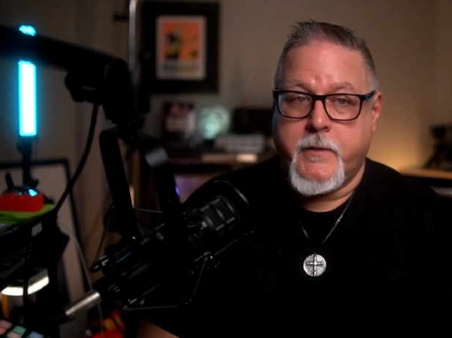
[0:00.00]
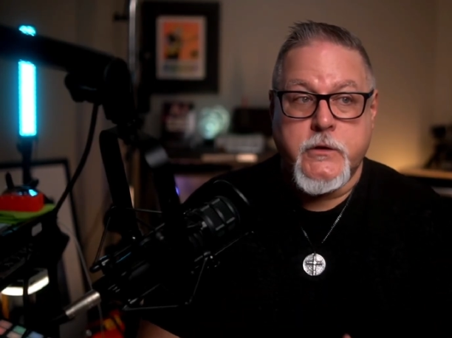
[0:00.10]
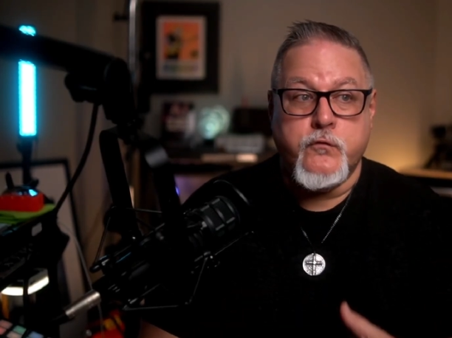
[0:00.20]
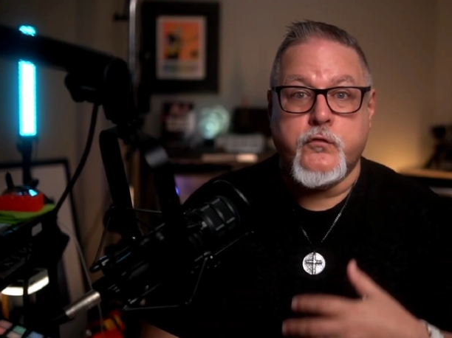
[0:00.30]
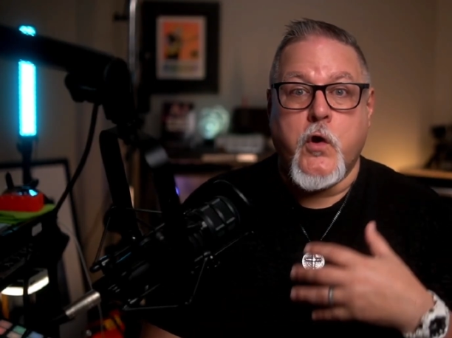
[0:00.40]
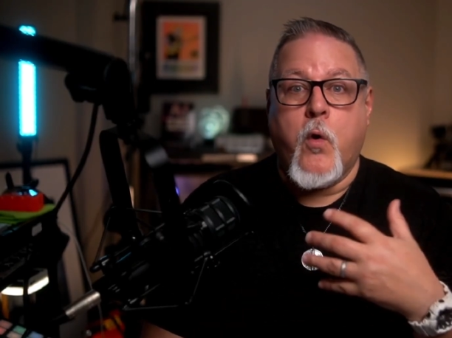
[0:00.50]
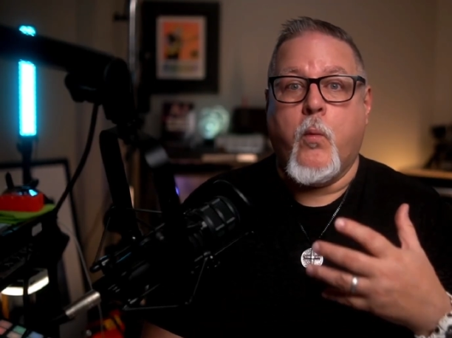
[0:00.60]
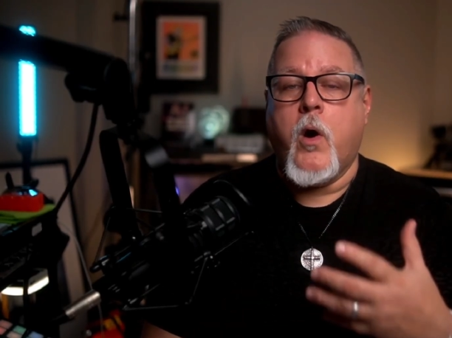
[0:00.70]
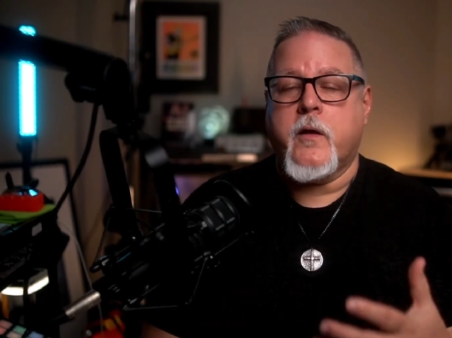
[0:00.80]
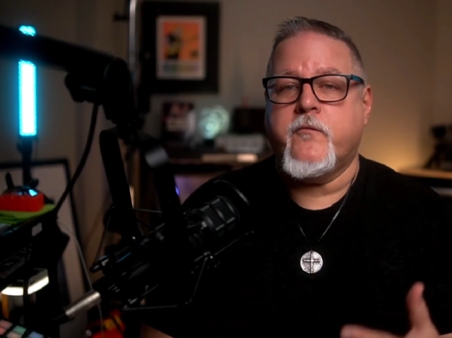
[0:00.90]
And you don't
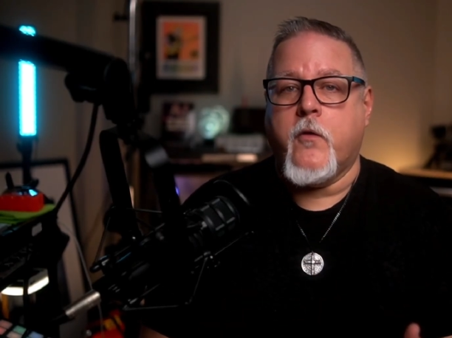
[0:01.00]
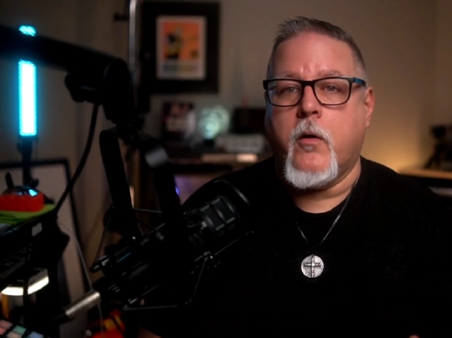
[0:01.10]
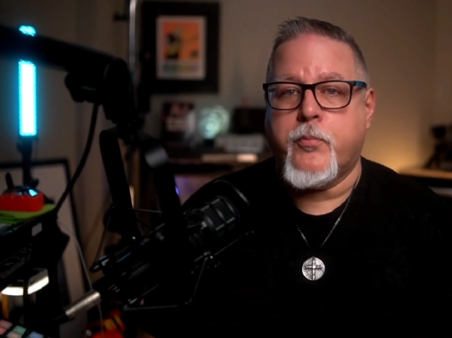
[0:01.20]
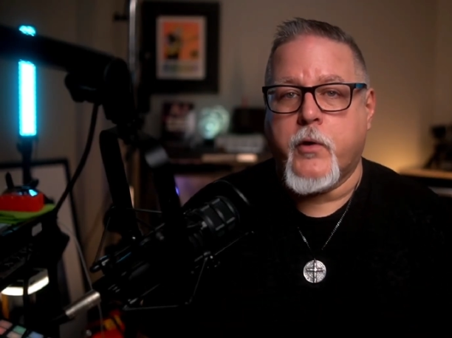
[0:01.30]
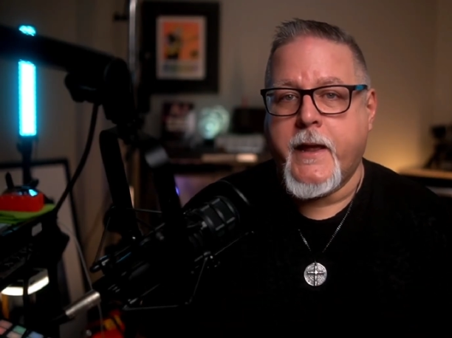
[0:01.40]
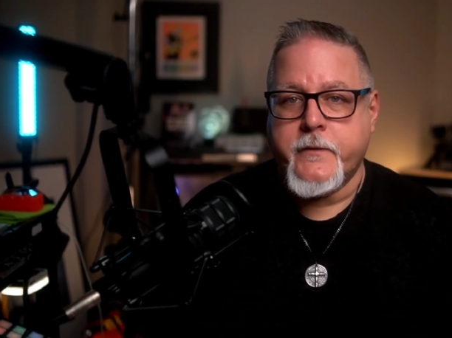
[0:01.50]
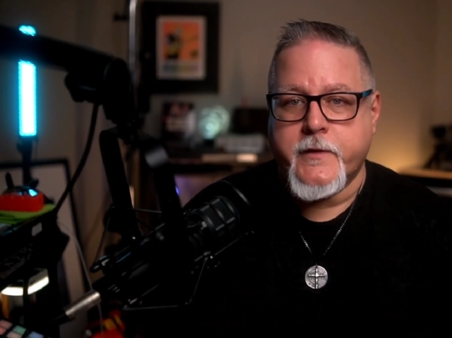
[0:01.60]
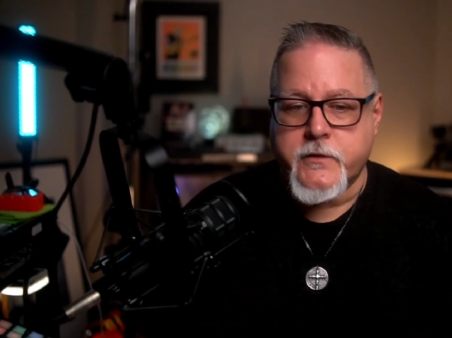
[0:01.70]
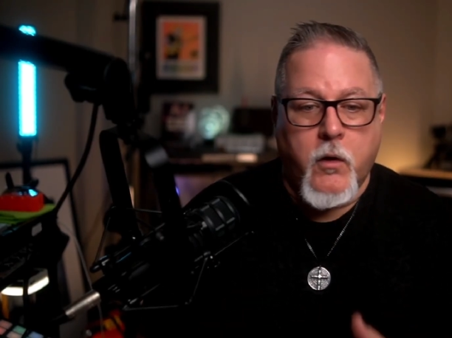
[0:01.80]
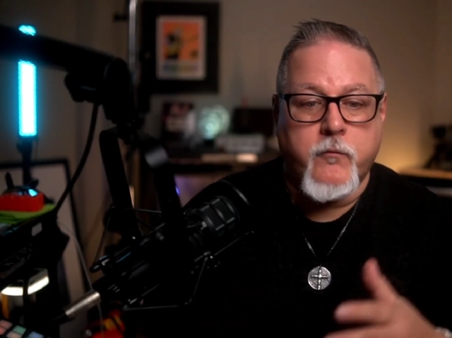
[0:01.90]
want to fall prey to
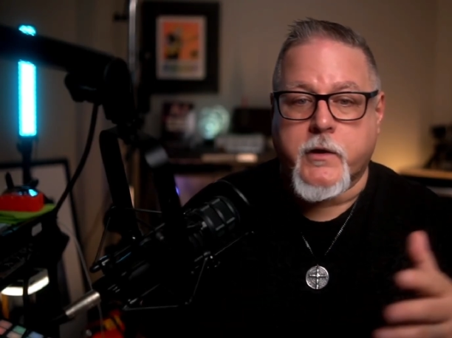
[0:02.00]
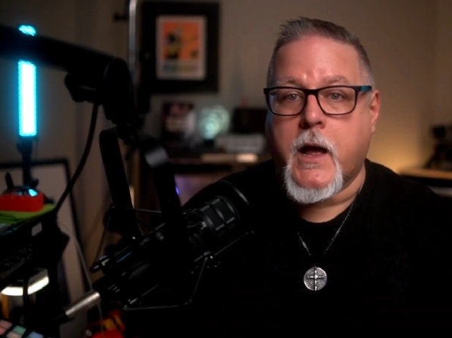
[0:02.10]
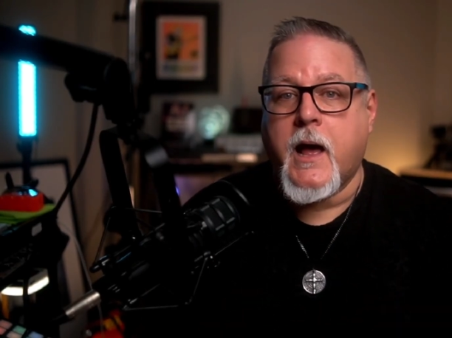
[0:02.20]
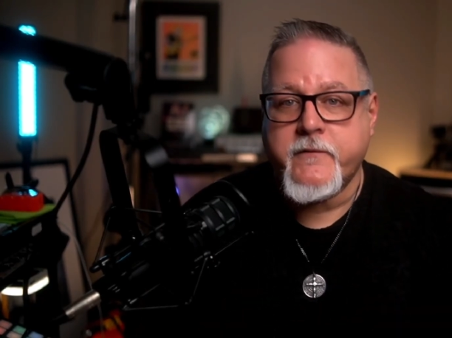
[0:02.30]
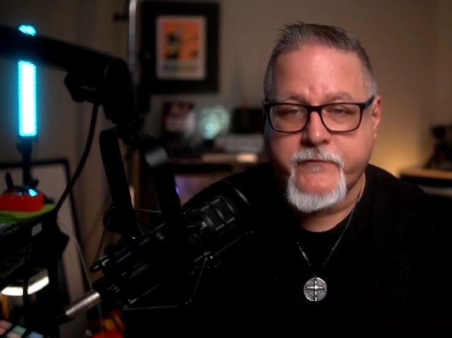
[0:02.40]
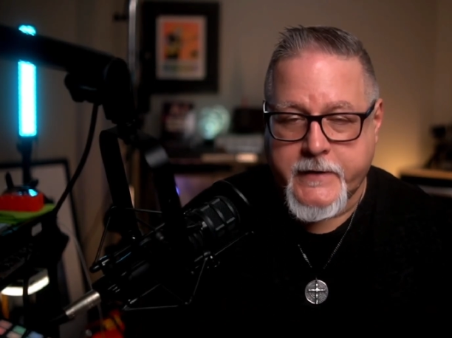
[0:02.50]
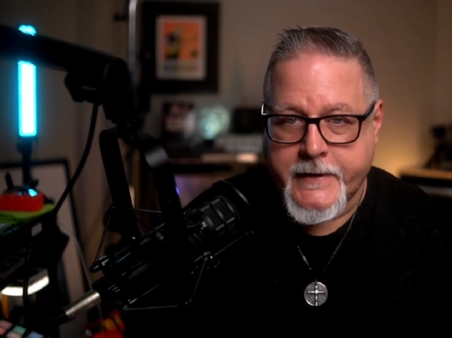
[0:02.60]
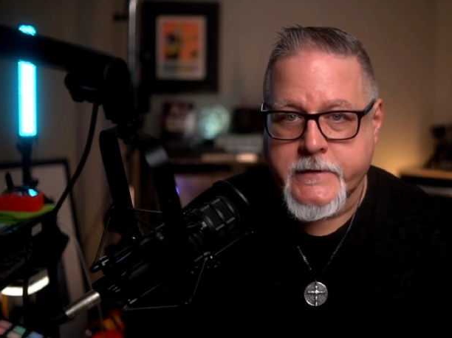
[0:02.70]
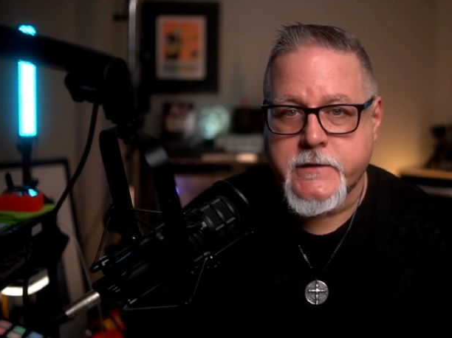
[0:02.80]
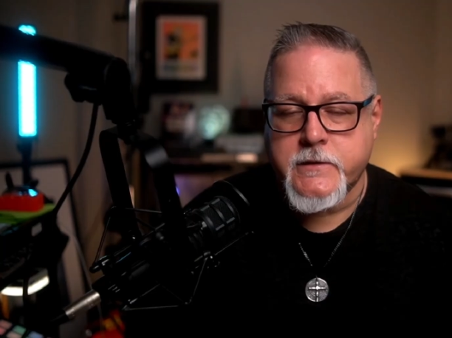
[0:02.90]
this
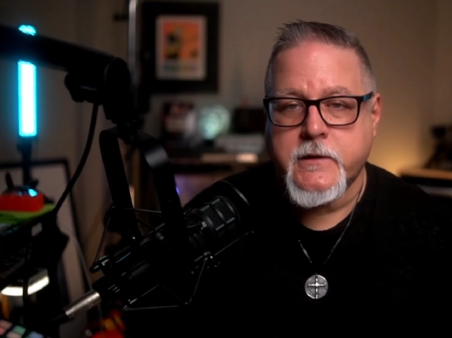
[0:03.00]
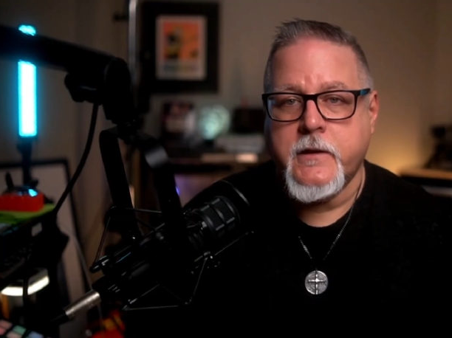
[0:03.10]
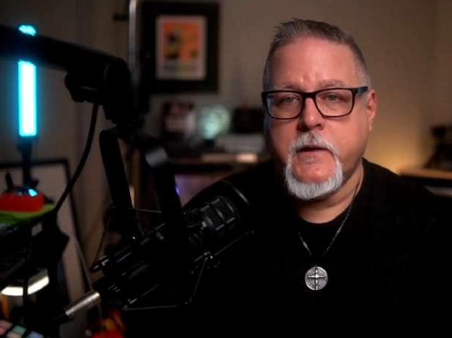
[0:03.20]
overconfidence,